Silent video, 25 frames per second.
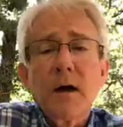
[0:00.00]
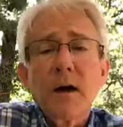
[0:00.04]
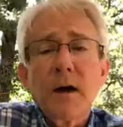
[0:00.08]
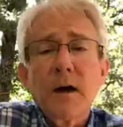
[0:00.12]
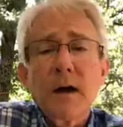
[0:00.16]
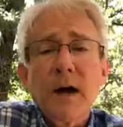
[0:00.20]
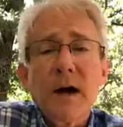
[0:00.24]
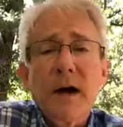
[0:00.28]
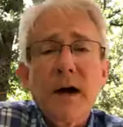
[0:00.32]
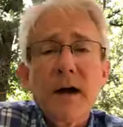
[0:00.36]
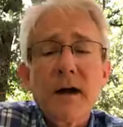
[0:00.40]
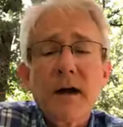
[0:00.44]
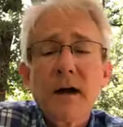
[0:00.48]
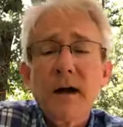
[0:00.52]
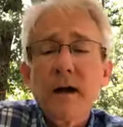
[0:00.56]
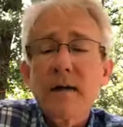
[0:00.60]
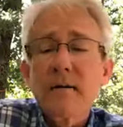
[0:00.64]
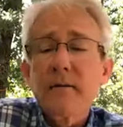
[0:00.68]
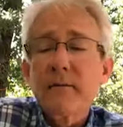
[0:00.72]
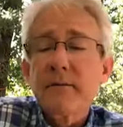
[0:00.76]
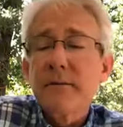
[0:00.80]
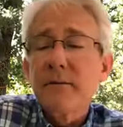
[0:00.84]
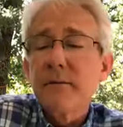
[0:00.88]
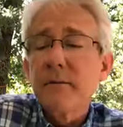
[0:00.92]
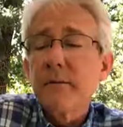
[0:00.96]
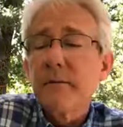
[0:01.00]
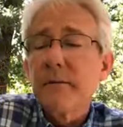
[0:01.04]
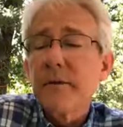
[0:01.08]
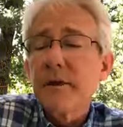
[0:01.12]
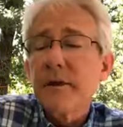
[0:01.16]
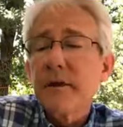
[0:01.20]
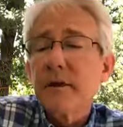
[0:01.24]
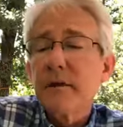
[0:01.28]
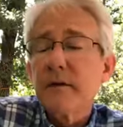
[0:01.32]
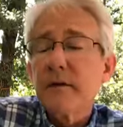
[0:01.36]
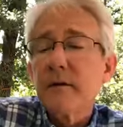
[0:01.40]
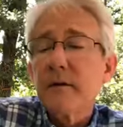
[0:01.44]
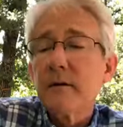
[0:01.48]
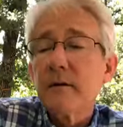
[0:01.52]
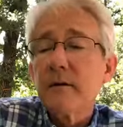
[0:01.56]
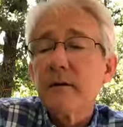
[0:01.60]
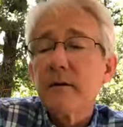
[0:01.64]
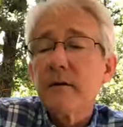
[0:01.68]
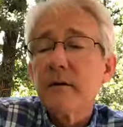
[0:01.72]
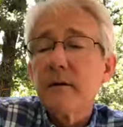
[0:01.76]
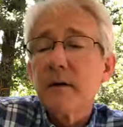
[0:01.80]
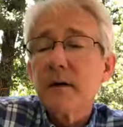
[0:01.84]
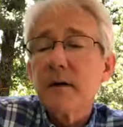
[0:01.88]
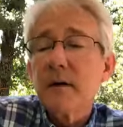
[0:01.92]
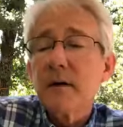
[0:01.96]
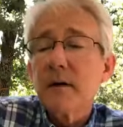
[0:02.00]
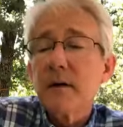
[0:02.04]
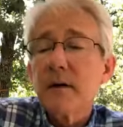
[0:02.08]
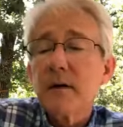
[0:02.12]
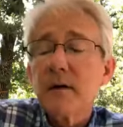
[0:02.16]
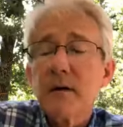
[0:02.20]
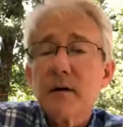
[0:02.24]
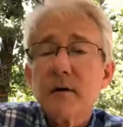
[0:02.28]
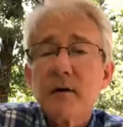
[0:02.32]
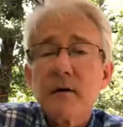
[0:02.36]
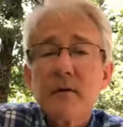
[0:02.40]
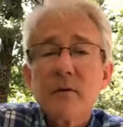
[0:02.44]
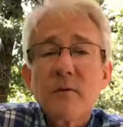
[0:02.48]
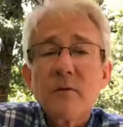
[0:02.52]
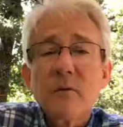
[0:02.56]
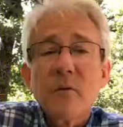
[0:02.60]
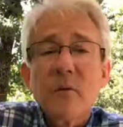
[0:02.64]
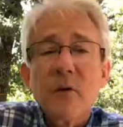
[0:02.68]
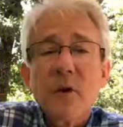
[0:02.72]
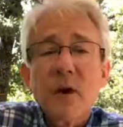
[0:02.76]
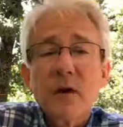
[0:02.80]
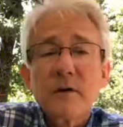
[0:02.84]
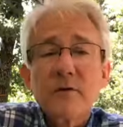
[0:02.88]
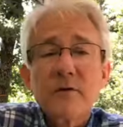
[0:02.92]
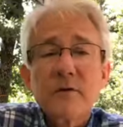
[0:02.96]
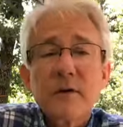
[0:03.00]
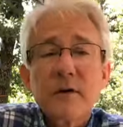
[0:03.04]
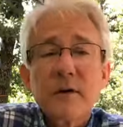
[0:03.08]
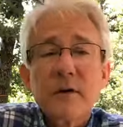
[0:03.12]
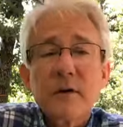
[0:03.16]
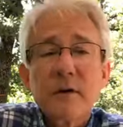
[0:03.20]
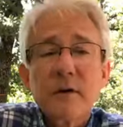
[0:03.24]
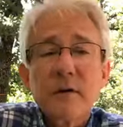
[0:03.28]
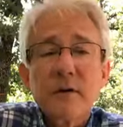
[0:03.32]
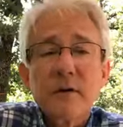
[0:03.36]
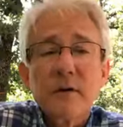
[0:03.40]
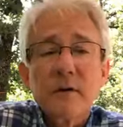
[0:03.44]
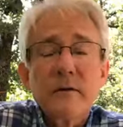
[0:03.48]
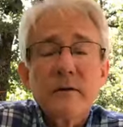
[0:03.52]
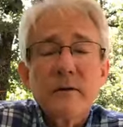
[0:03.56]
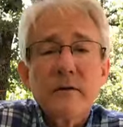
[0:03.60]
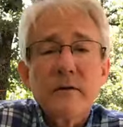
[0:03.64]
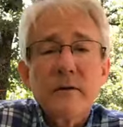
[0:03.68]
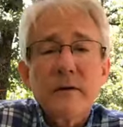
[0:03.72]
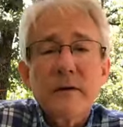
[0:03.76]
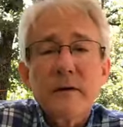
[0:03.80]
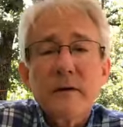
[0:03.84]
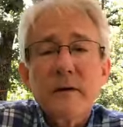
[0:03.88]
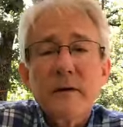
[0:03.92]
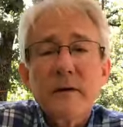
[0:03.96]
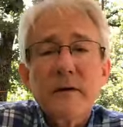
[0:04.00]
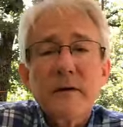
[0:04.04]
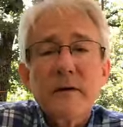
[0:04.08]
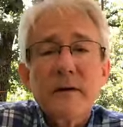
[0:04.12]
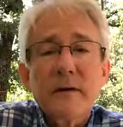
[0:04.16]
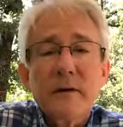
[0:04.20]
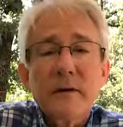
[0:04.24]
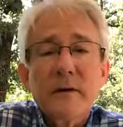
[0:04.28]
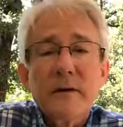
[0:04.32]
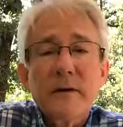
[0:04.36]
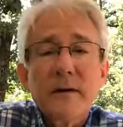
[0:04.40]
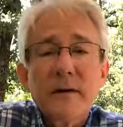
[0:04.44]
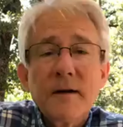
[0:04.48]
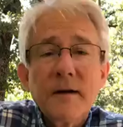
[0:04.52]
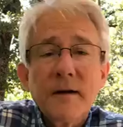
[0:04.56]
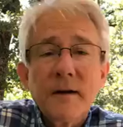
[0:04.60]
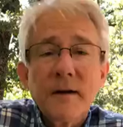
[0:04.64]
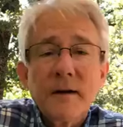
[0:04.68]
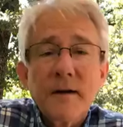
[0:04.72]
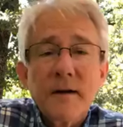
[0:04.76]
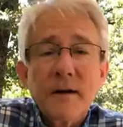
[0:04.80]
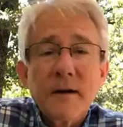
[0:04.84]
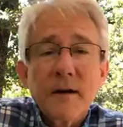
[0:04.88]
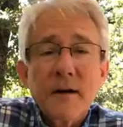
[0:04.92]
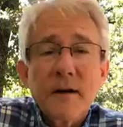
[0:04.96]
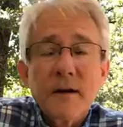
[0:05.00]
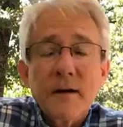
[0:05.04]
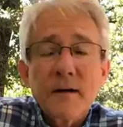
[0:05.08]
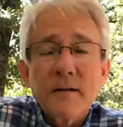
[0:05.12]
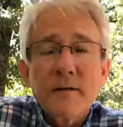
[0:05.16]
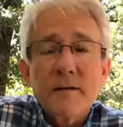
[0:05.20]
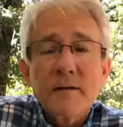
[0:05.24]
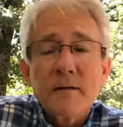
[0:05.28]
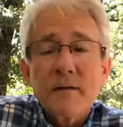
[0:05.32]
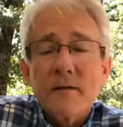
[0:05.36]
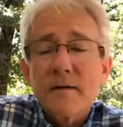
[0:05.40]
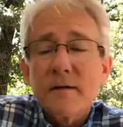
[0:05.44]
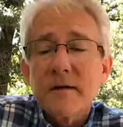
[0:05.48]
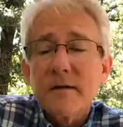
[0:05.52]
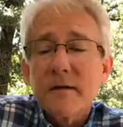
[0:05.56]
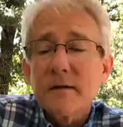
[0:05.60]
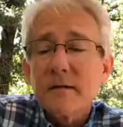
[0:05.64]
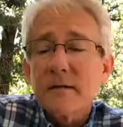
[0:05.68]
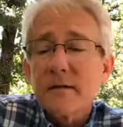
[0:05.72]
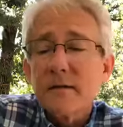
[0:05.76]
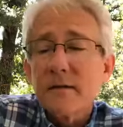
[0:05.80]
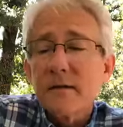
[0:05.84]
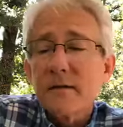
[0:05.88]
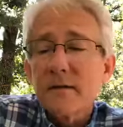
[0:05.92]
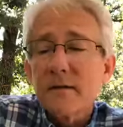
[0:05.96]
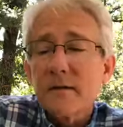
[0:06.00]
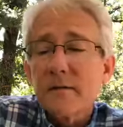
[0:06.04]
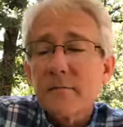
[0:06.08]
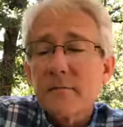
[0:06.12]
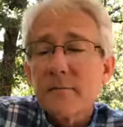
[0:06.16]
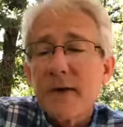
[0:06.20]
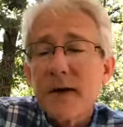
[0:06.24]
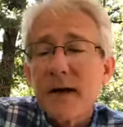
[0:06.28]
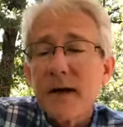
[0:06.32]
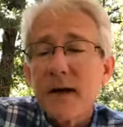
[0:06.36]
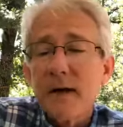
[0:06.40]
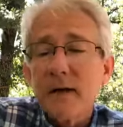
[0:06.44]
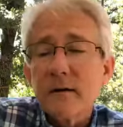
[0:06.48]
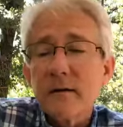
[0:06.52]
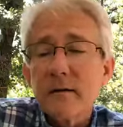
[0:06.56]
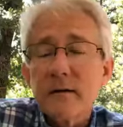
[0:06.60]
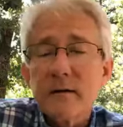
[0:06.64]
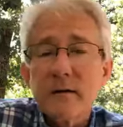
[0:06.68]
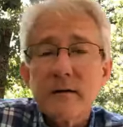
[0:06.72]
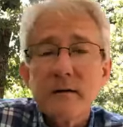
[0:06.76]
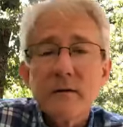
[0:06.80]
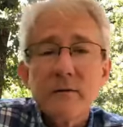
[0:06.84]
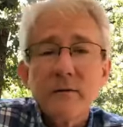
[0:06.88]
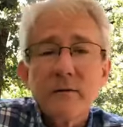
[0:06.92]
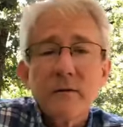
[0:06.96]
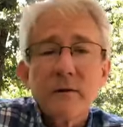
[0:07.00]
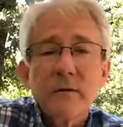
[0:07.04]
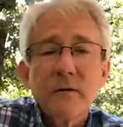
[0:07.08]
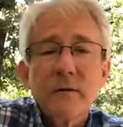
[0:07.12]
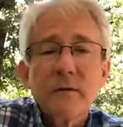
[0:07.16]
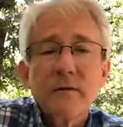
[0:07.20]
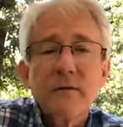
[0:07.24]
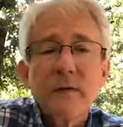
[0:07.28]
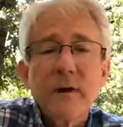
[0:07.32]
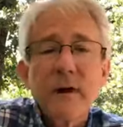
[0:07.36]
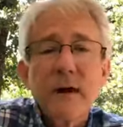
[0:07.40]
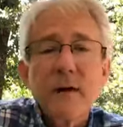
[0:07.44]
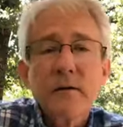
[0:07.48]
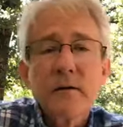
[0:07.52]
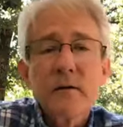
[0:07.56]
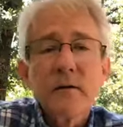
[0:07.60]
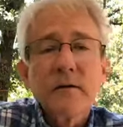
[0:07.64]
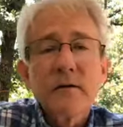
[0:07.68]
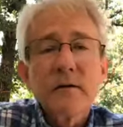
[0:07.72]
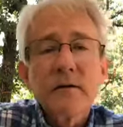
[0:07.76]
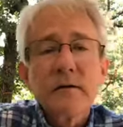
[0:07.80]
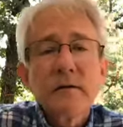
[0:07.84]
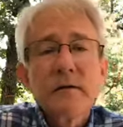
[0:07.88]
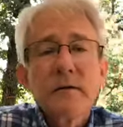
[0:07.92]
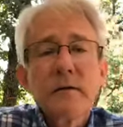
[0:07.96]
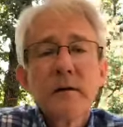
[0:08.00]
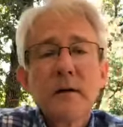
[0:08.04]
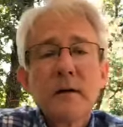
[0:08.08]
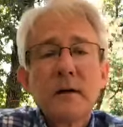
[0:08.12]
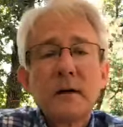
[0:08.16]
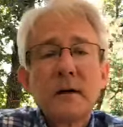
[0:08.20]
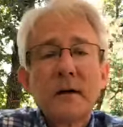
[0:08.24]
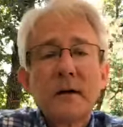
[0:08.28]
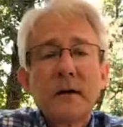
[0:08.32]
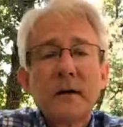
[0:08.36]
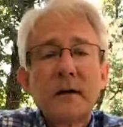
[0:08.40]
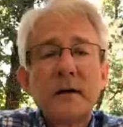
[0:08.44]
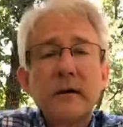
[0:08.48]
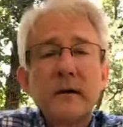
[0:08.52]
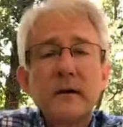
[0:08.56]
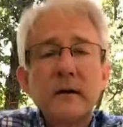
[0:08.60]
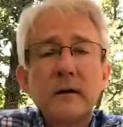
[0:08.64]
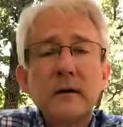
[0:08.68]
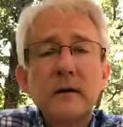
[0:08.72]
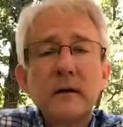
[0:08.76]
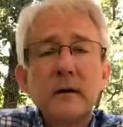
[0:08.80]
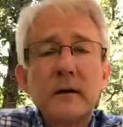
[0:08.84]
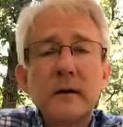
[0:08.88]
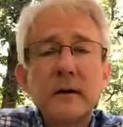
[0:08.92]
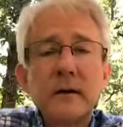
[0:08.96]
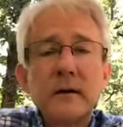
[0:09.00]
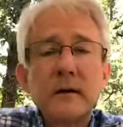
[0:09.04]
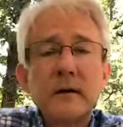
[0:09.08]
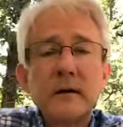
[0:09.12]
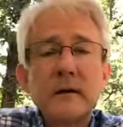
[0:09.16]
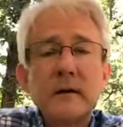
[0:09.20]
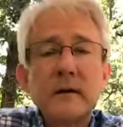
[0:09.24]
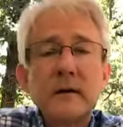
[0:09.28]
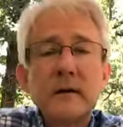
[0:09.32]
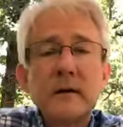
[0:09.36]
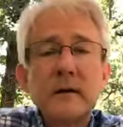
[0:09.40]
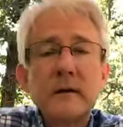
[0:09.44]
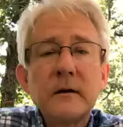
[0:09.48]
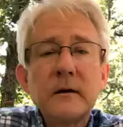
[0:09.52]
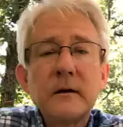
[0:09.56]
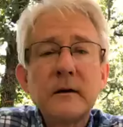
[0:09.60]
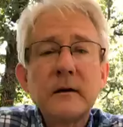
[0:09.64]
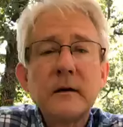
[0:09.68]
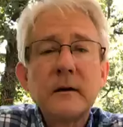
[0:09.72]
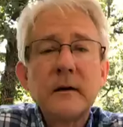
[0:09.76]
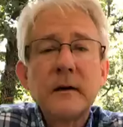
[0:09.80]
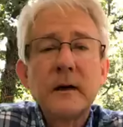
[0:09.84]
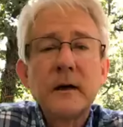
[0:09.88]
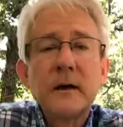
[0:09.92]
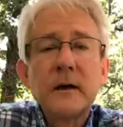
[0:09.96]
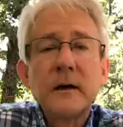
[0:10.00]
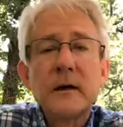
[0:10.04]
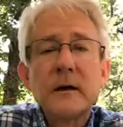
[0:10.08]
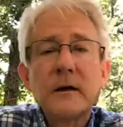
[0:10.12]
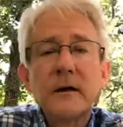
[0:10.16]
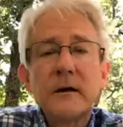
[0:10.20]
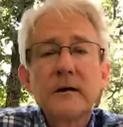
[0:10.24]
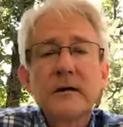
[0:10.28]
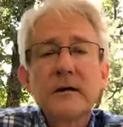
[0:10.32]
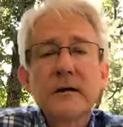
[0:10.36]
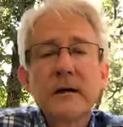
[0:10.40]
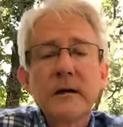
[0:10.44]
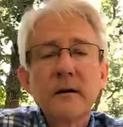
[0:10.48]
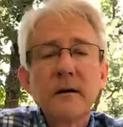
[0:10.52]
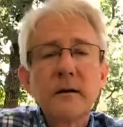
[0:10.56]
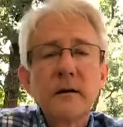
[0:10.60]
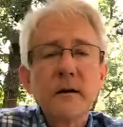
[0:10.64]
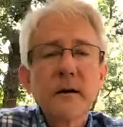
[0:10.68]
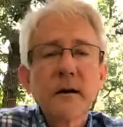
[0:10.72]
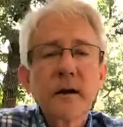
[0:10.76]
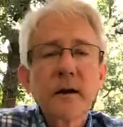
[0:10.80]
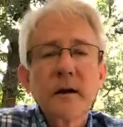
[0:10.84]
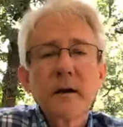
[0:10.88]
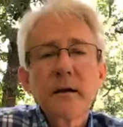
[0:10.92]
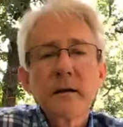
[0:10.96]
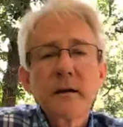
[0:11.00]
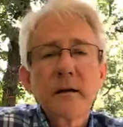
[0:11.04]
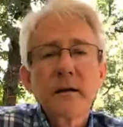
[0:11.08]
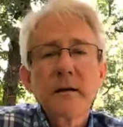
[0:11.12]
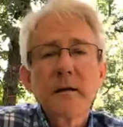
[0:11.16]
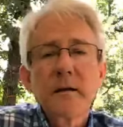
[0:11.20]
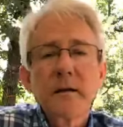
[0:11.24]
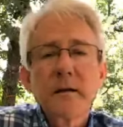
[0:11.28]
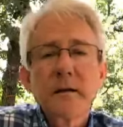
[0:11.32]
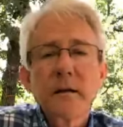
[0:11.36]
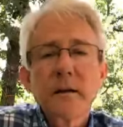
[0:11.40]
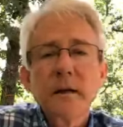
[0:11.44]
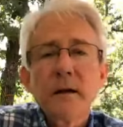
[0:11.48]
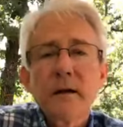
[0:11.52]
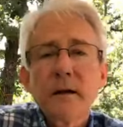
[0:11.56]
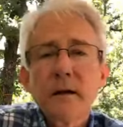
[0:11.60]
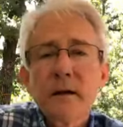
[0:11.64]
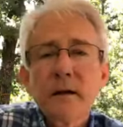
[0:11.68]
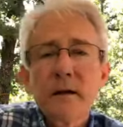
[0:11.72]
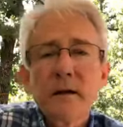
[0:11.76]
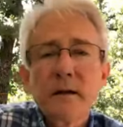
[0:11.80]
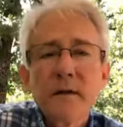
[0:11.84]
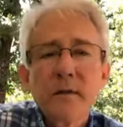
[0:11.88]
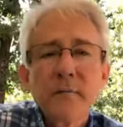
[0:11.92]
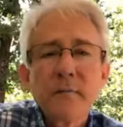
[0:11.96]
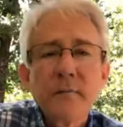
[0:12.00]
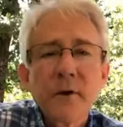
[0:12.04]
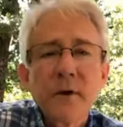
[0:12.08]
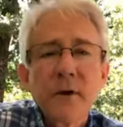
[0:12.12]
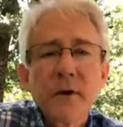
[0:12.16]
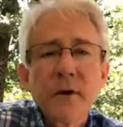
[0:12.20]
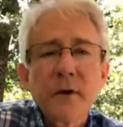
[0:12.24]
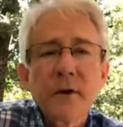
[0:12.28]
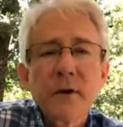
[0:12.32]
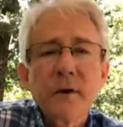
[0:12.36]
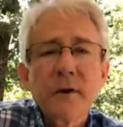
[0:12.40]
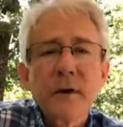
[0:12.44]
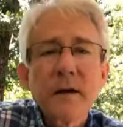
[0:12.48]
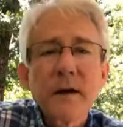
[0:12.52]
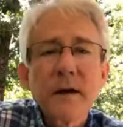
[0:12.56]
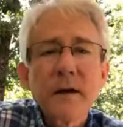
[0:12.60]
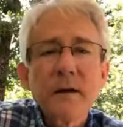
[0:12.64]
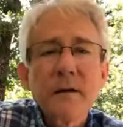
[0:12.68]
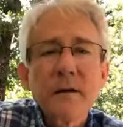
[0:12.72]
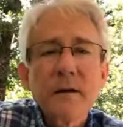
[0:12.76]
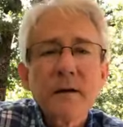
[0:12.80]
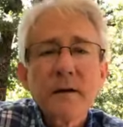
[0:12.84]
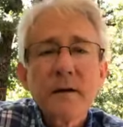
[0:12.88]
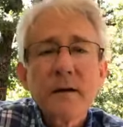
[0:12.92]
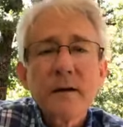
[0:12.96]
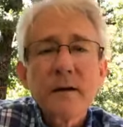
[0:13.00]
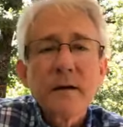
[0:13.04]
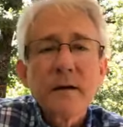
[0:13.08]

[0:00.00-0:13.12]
have been watching the statistics about the coronavirus here in Tarrant County and in Parker County.